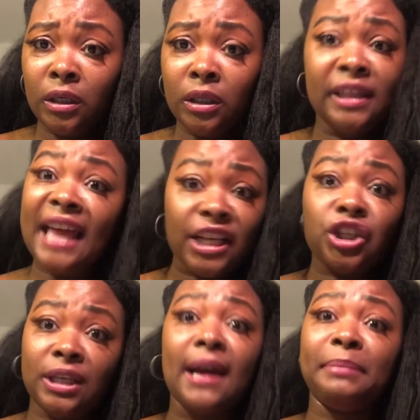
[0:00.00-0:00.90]
That
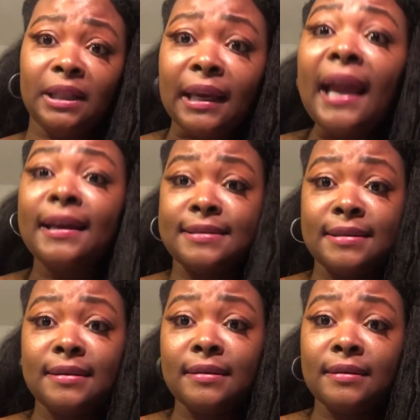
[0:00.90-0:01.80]
should not be the
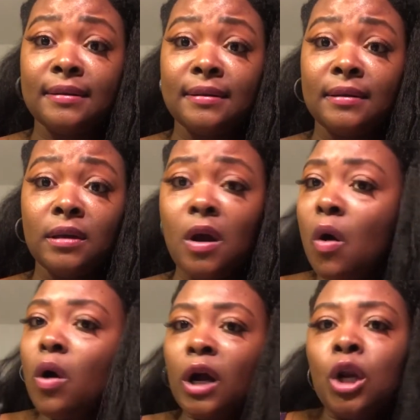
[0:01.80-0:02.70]
case.
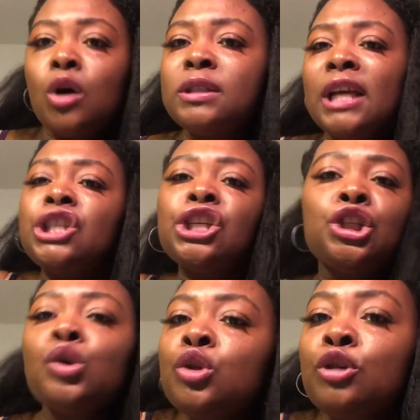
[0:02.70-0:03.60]
Or clothes that's
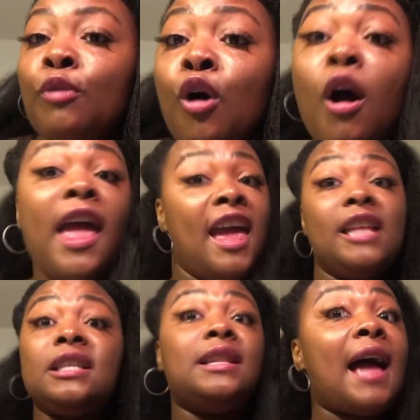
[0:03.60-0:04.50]
just too small.
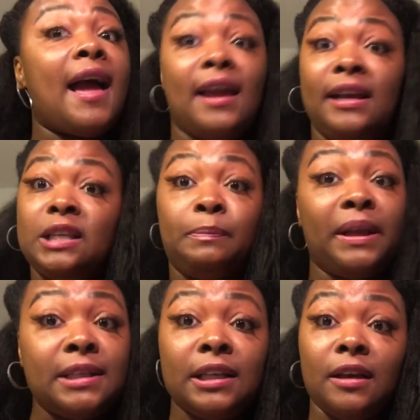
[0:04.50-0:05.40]
It's not
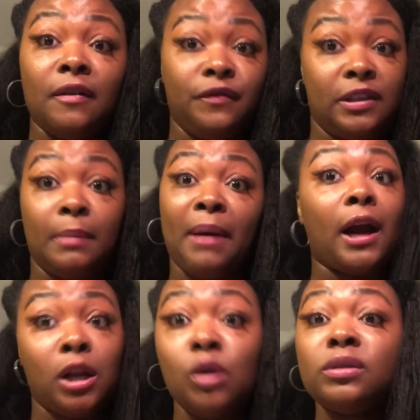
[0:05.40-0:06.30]
expensive to
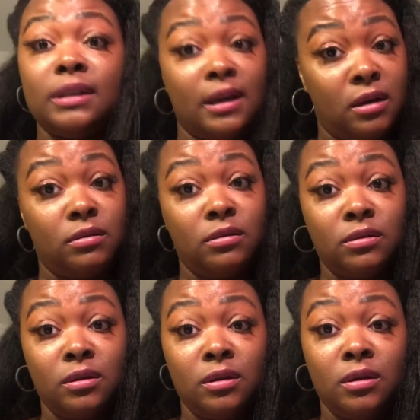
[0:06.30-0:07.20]
buy clothes now.
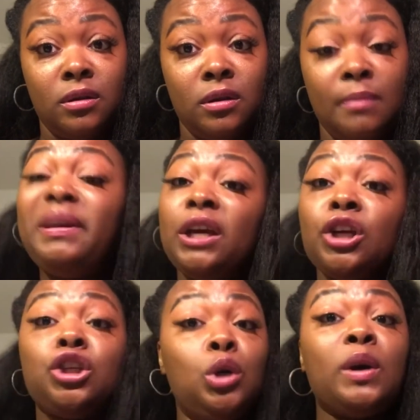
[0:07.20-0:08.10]

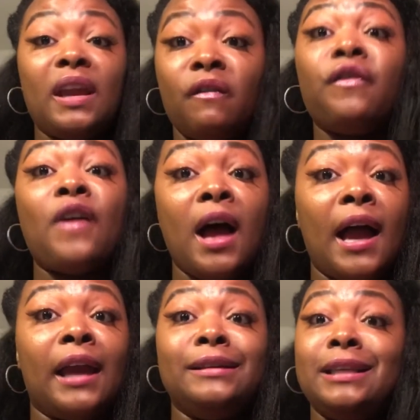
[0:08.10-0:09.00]
Because you can
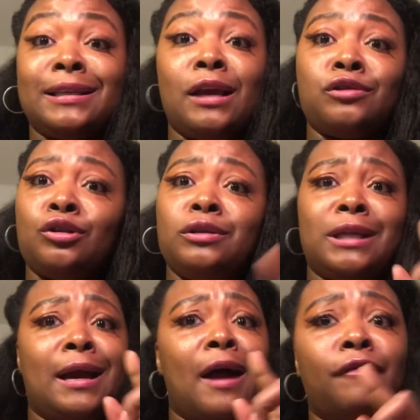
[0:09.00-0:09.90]
find discount stores.
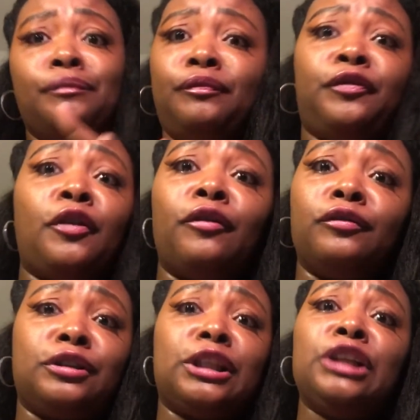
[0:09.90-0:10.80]
They got
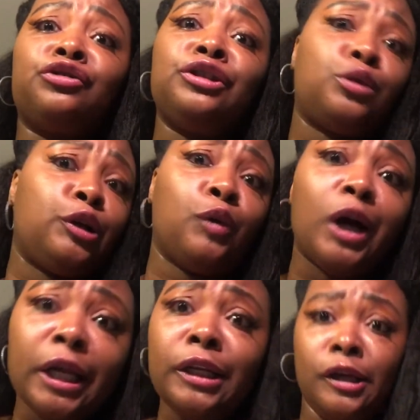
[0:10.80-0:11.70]
for Century
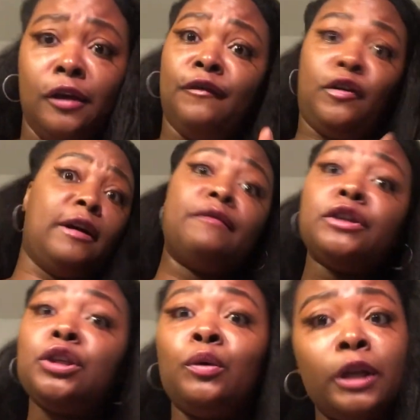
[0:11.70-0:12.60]
21,
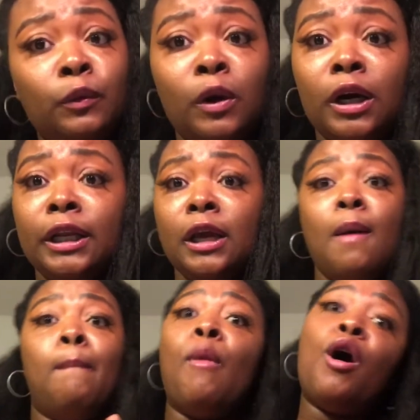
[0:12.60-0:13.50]
Forever 21,
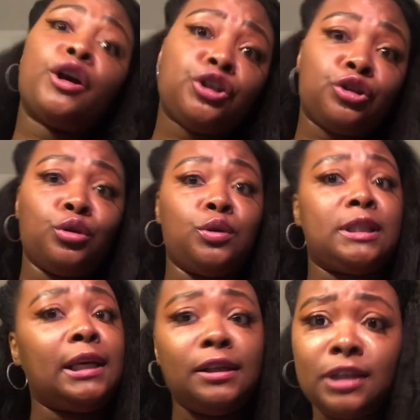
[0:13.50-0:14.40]
Marshalls,
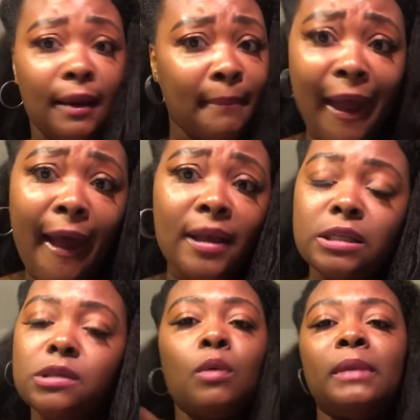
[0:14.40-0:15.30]
TJ Maxx,
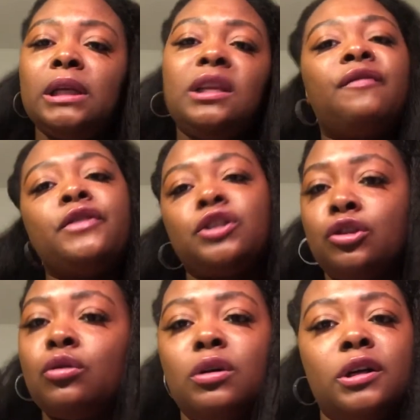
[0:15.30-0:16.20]
so many different
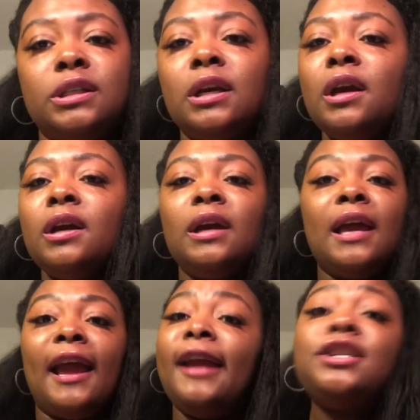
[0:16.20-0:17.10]
stores,
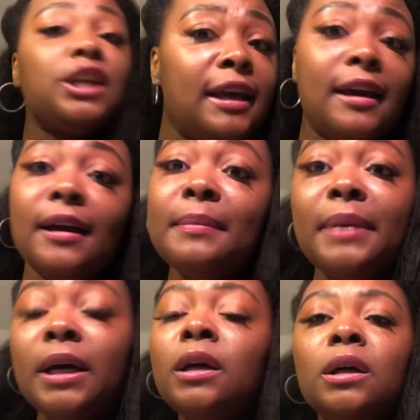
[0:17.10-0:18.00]

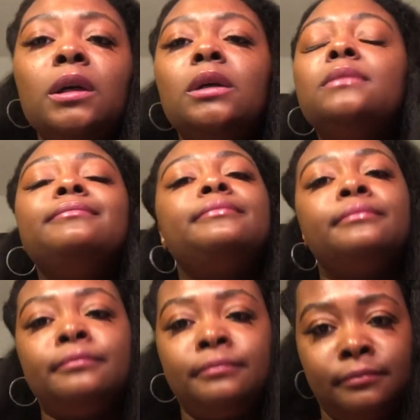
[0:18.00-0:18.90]
H&M,
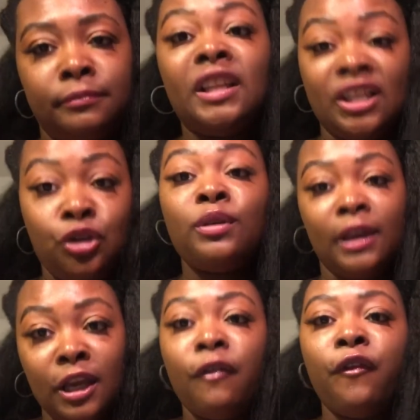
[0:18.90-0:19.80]
that you
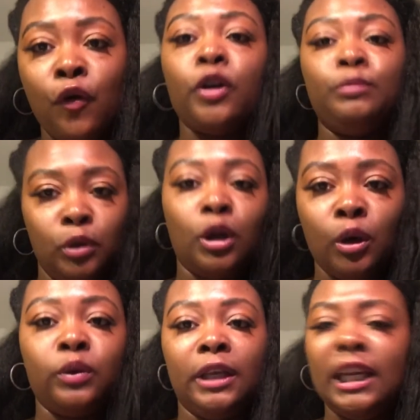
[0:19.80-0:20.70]
can get affordable
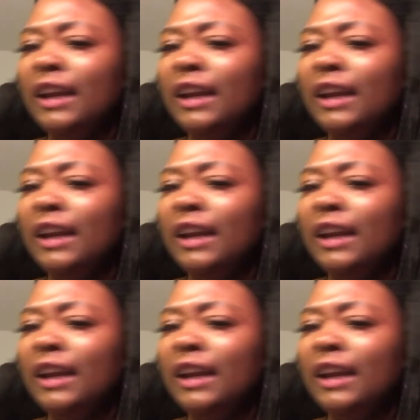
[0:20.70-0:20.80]
clothing.